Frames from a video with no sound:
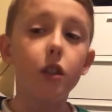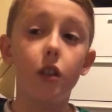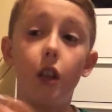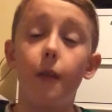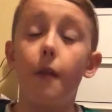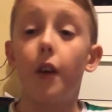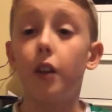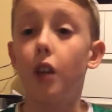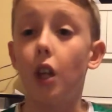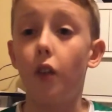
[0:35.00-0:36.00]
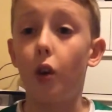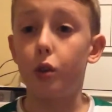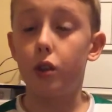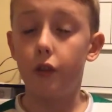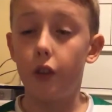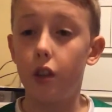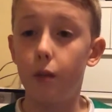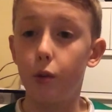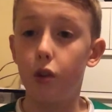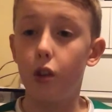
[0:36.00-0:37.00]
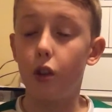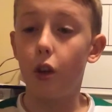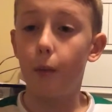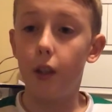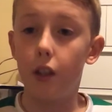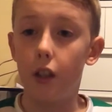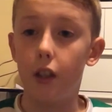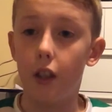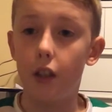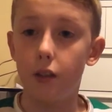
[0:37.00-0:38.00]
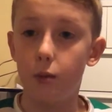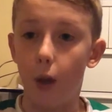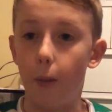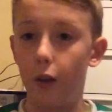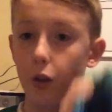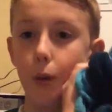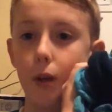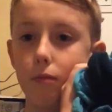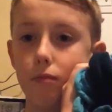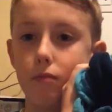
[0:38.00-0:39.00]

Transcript: So yeah, thank you guys for watching the video. Please comment, like and subscribe and goodbye.